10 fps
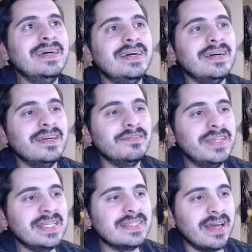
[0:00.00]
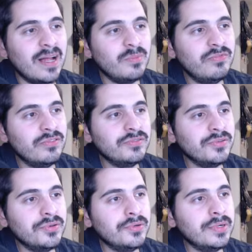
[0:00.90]
if that's helpful to
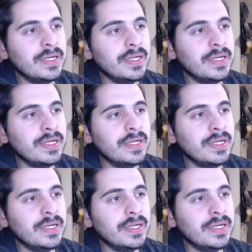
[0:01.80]
you.